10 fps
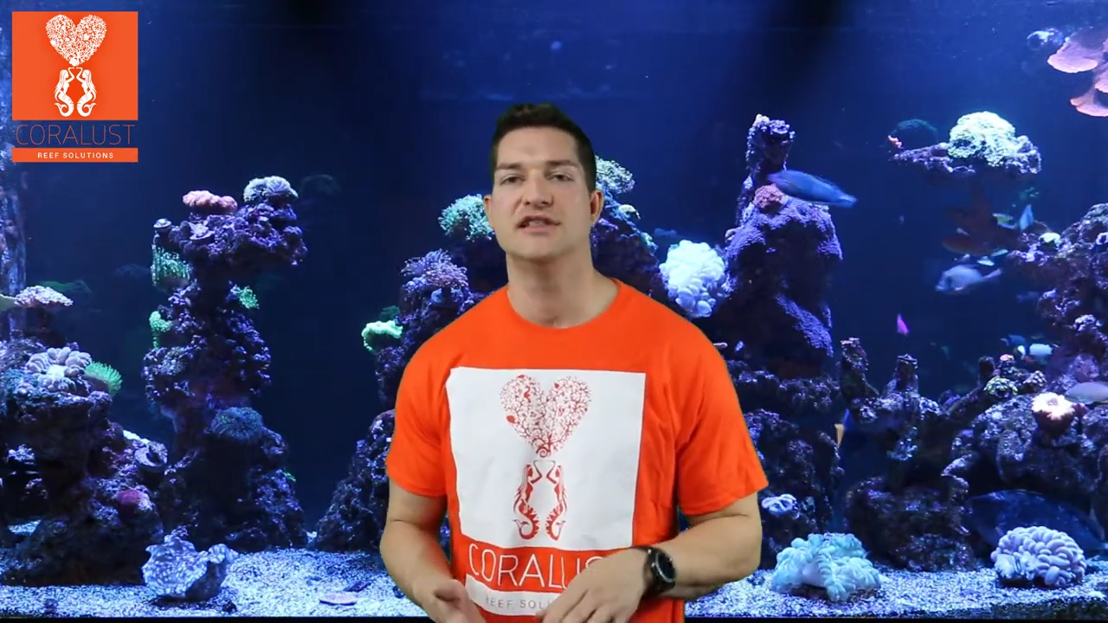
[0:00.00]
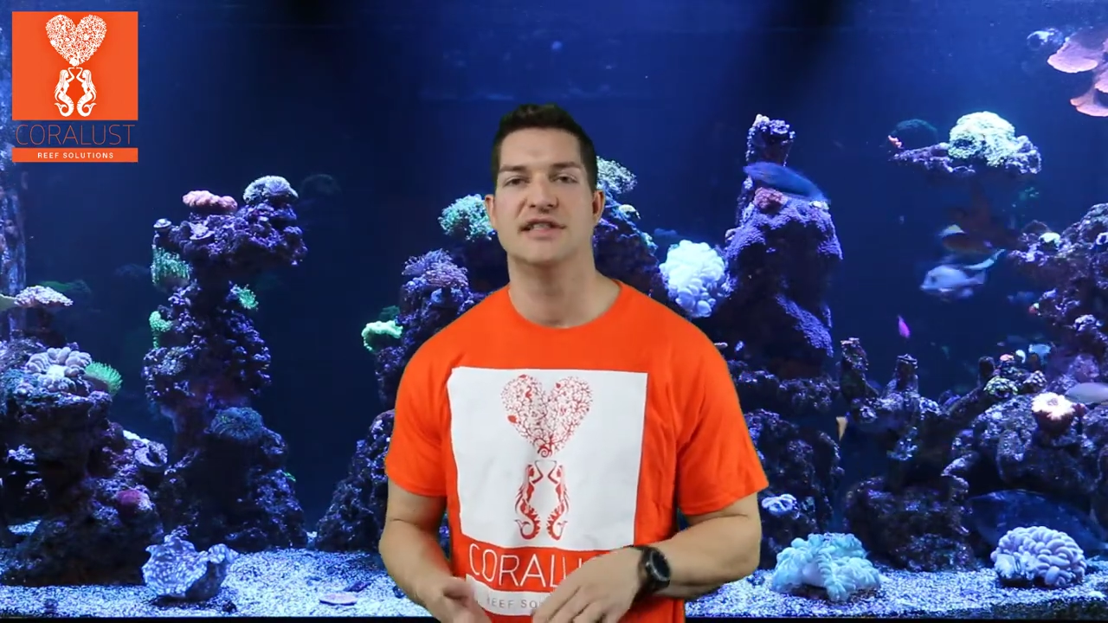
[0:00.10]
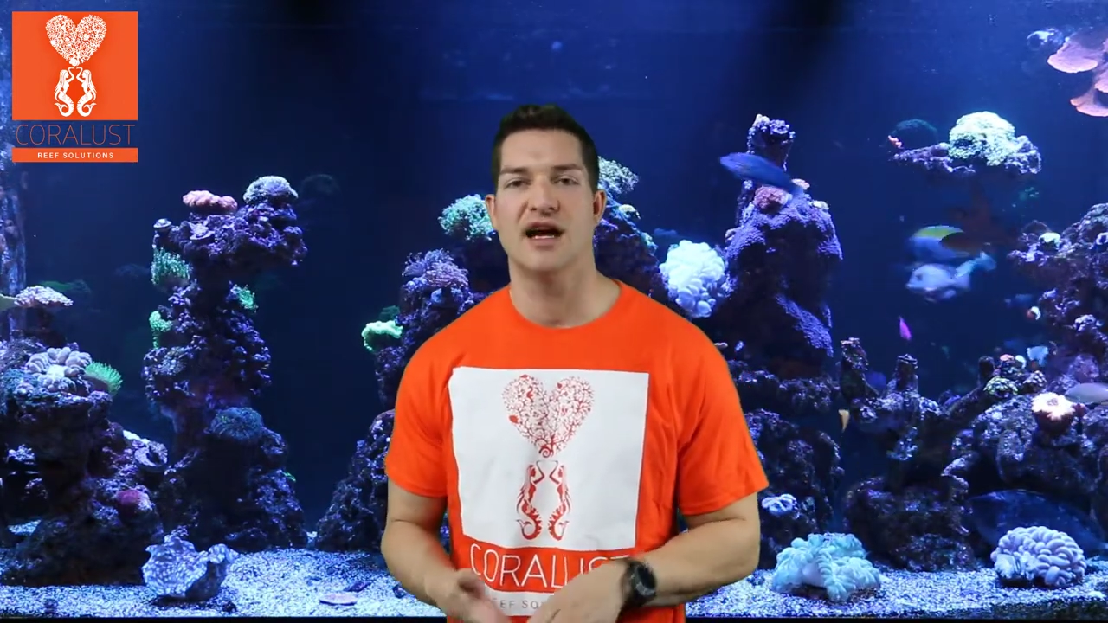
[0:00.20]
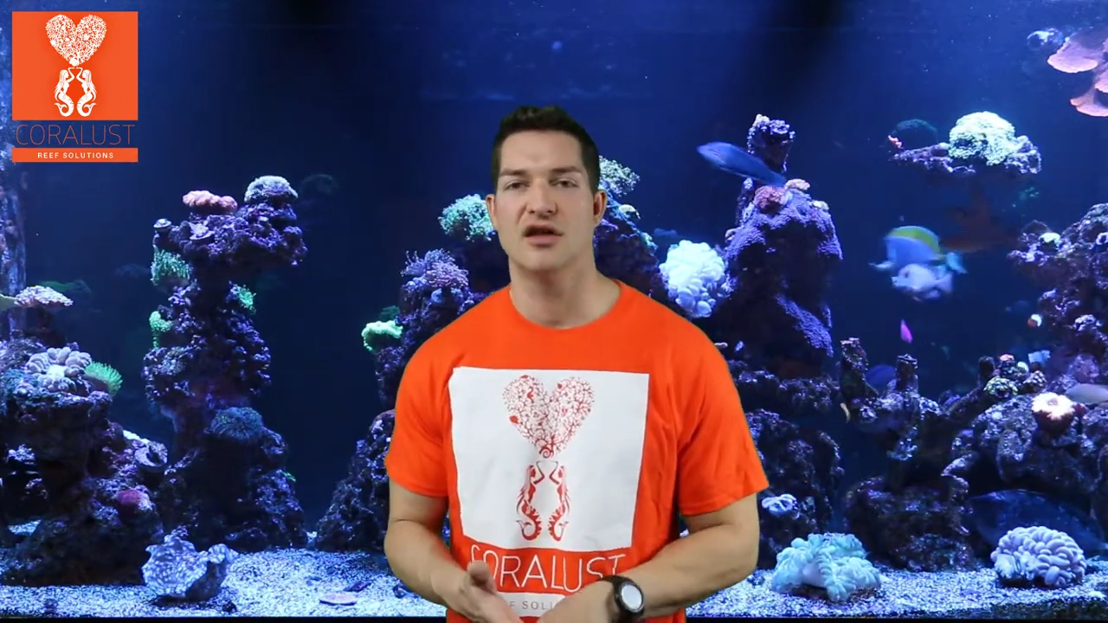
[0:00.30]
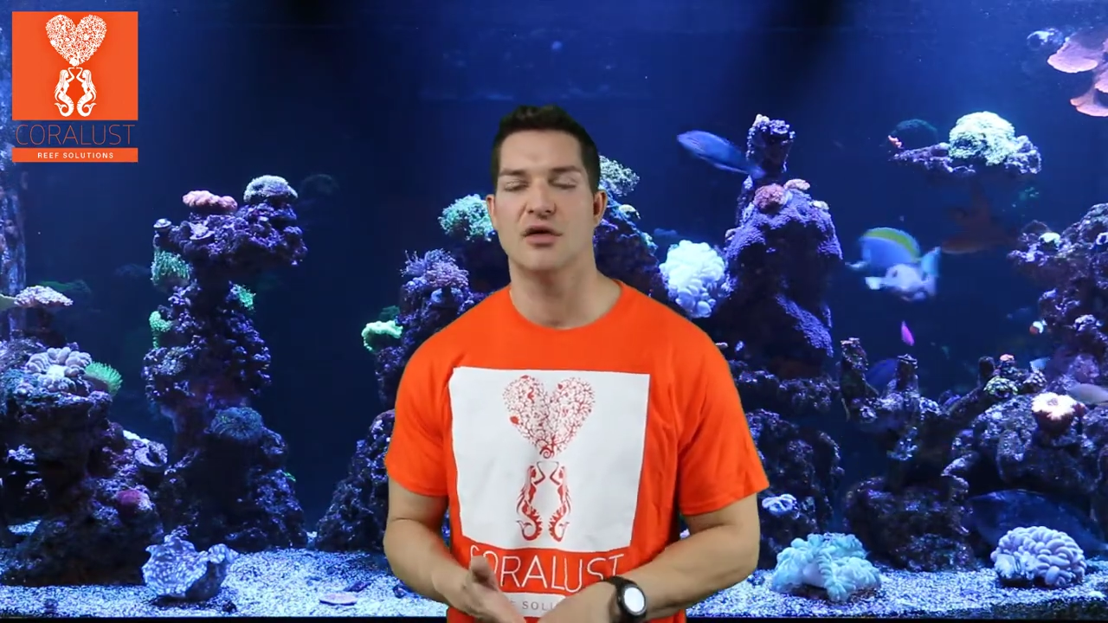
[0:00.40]

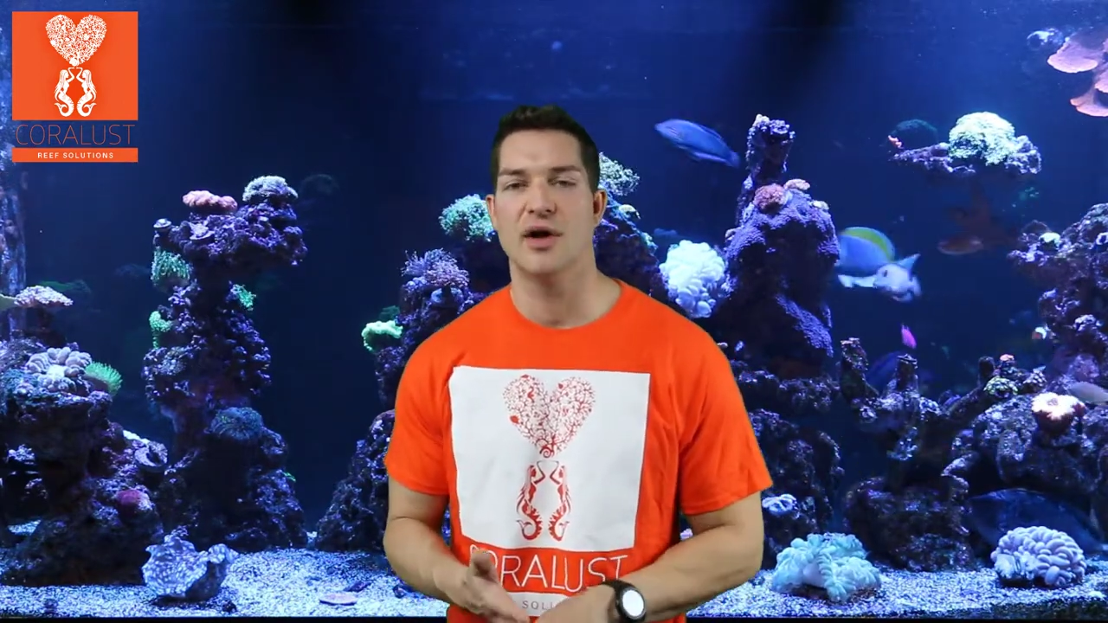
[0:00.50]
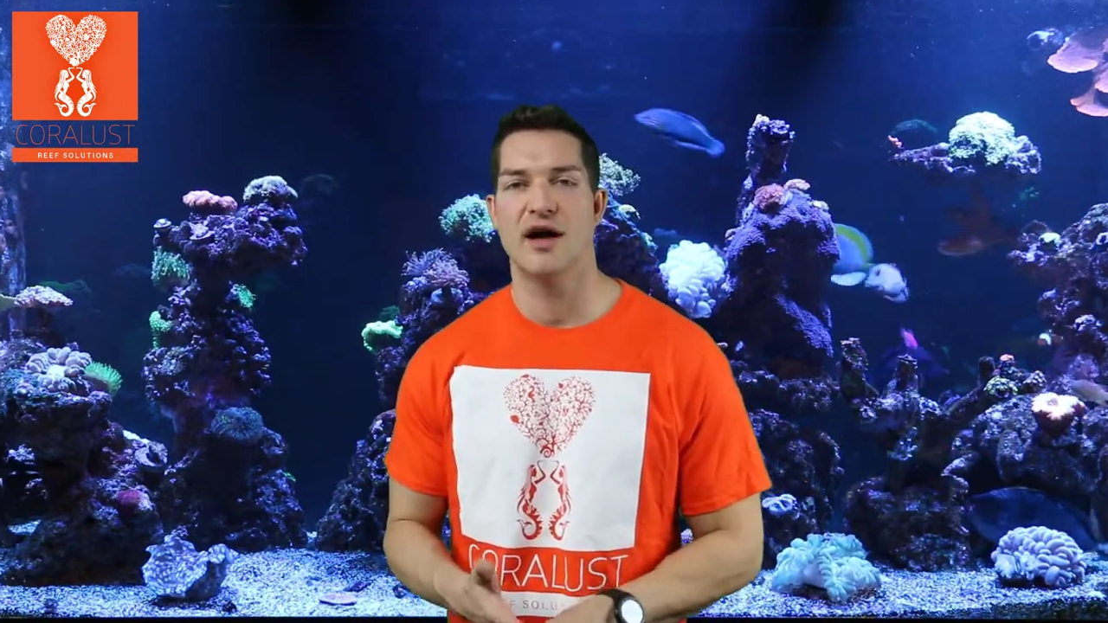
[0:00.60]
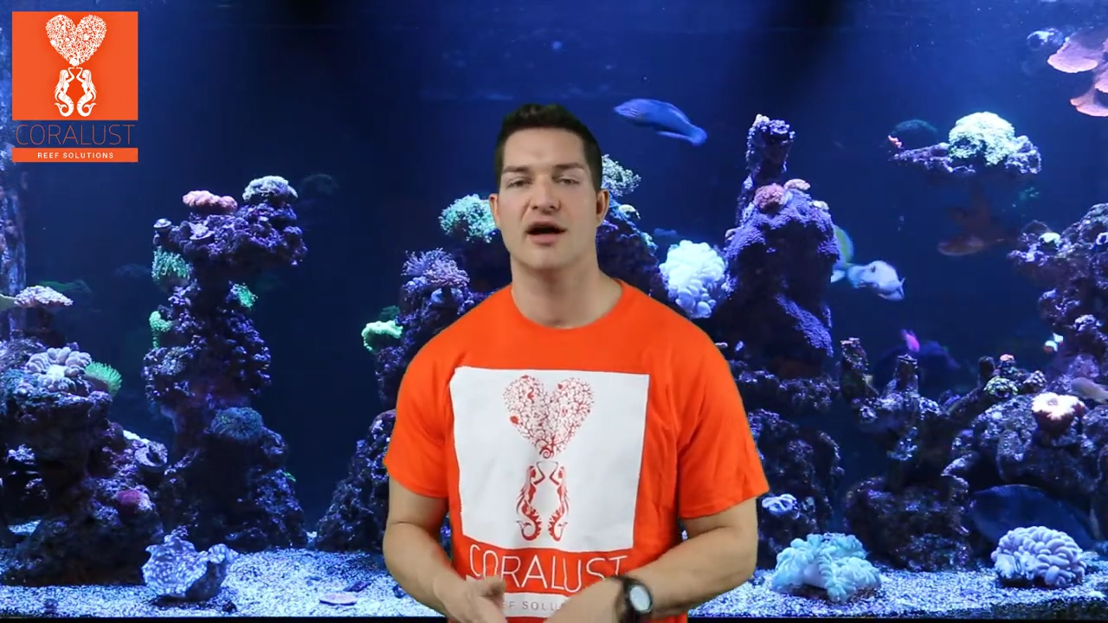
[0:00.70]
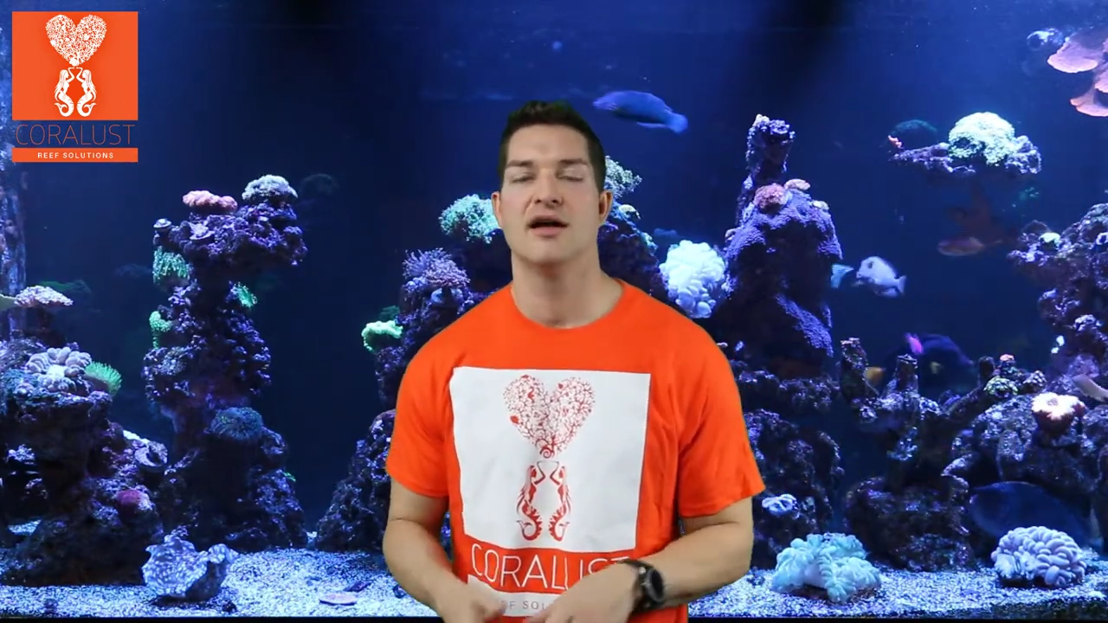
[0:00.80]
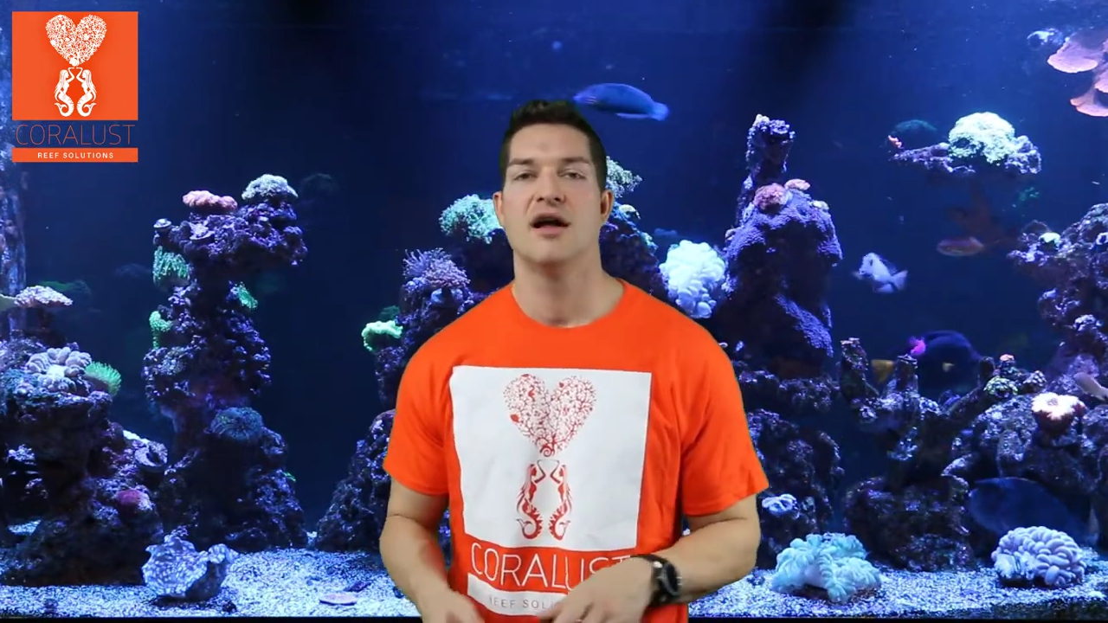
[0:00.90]

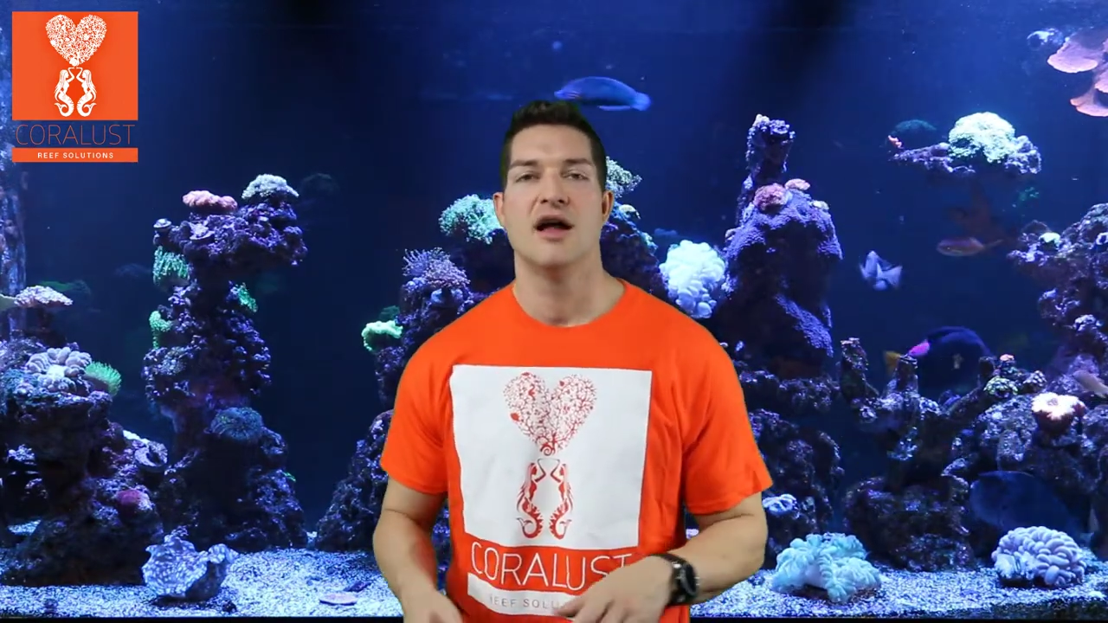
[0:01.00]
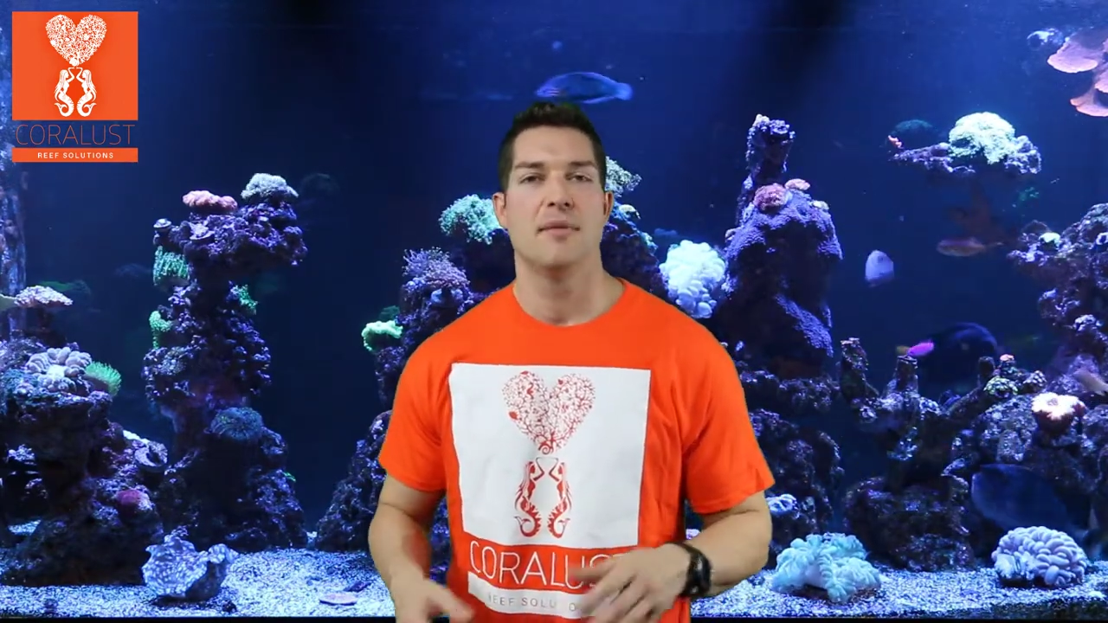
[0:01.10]
Delaware,